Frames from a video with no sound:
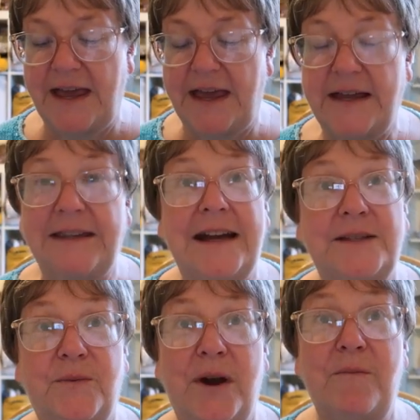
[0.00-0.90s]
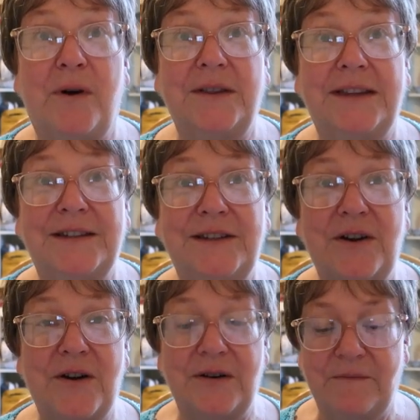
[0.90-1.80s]
and that's where I bought this
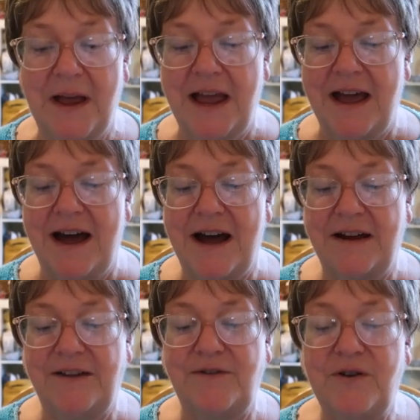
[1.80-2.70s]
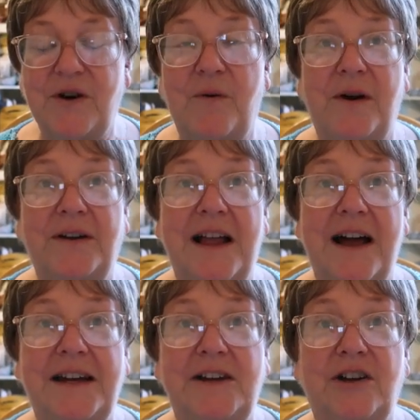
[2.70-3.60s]
yarn. Uh, if you go
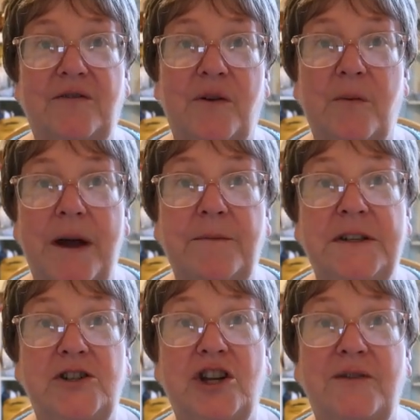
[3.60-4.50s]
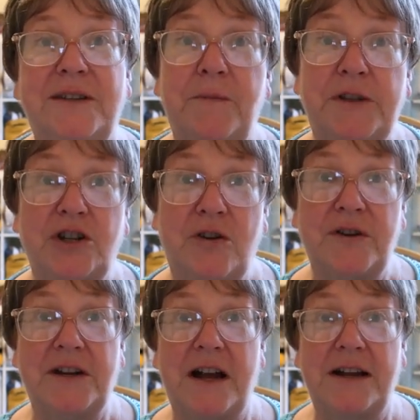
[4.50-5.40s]
online and look for webs, it shows up as
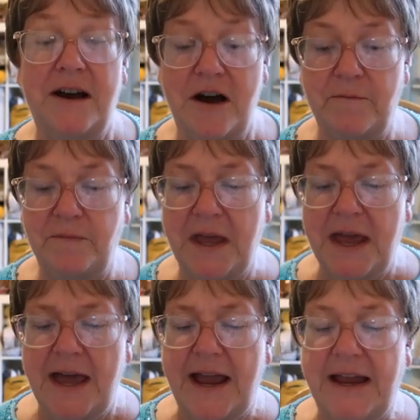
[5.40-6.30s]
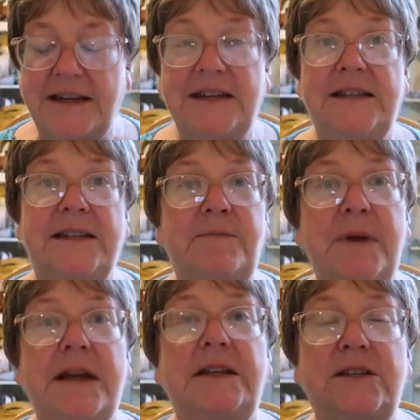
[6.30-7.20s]
yarn.com. And it's this
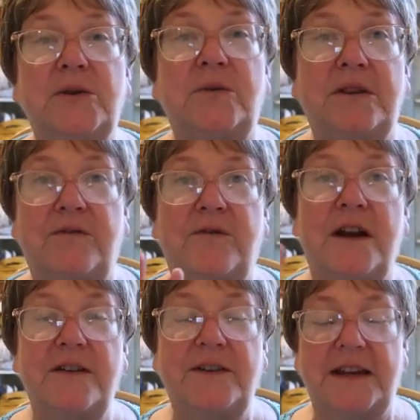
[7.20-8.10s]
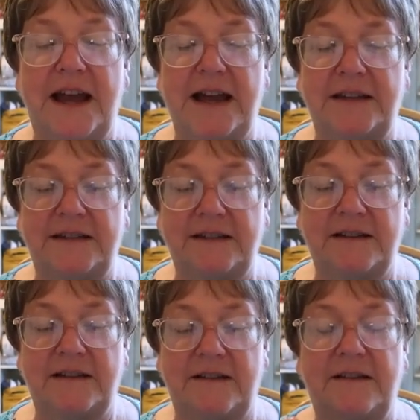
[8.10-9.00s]
big store. The front of it has
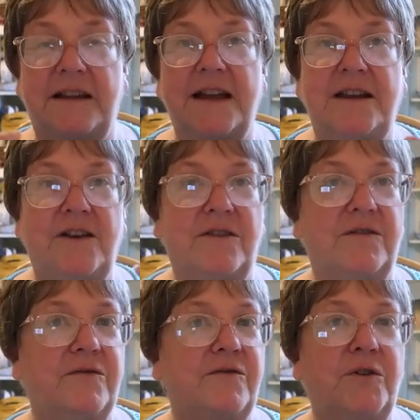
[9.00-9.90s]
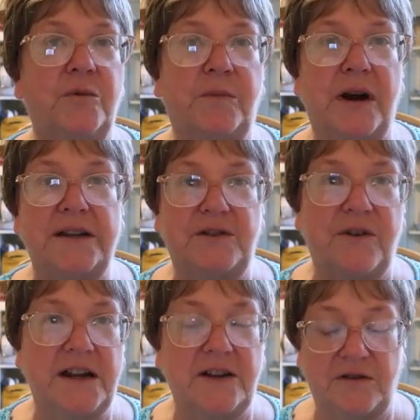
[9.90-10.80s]
like your full-priced
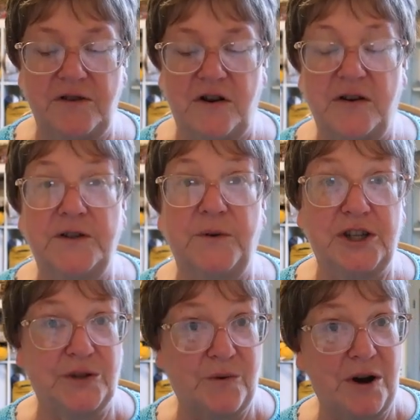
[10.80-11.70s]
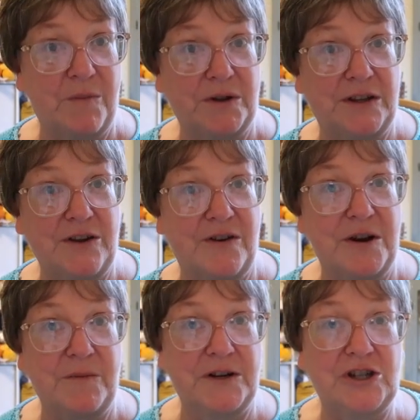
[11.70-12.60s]
regular yarns, which is where I bought the yarn
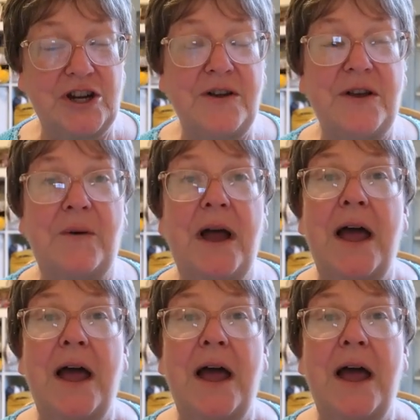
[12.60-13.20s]
I'm going to show you.